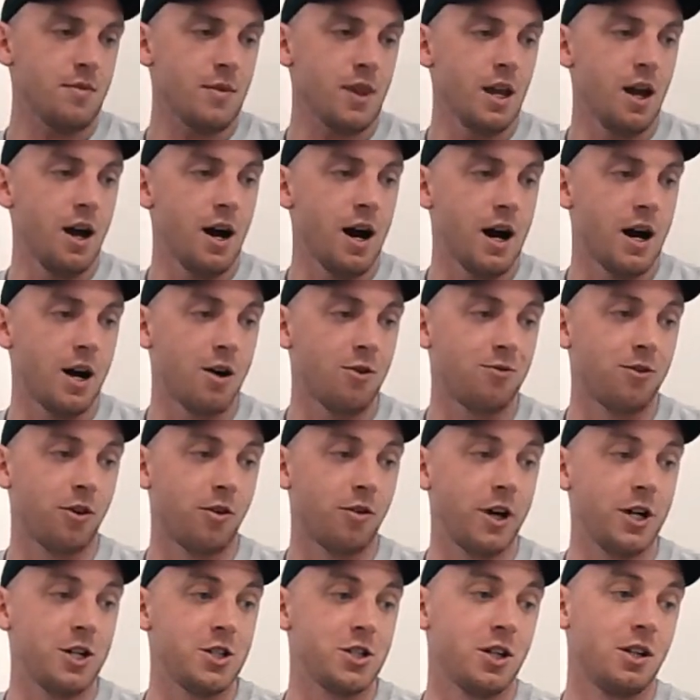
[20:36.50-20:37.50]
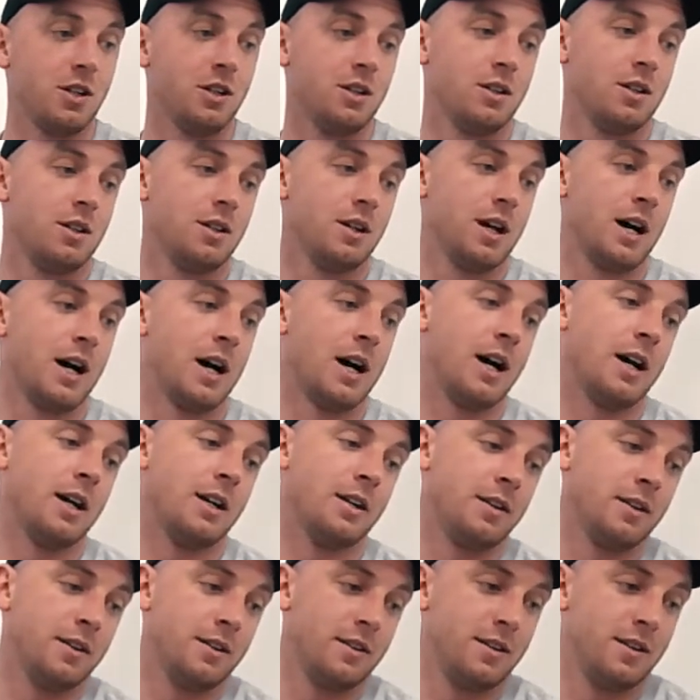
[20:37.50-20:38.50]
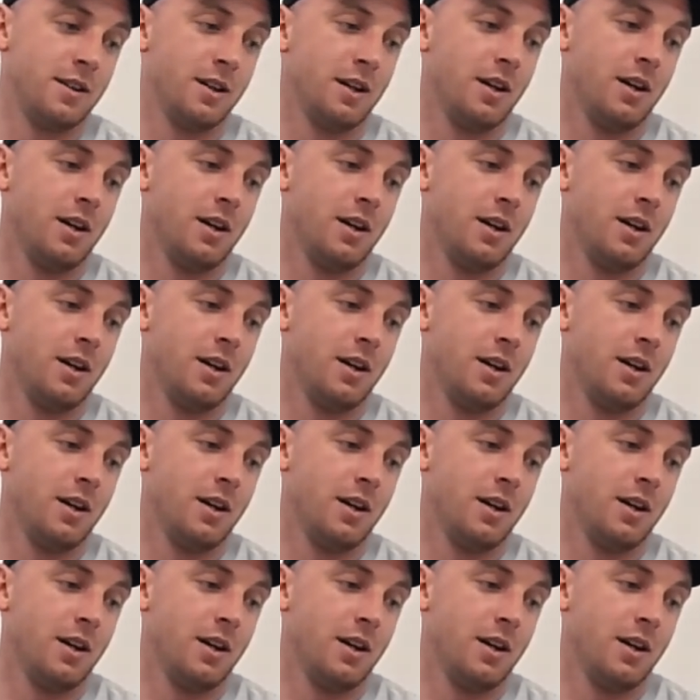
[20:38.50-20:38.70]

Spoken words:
are for Rachel, and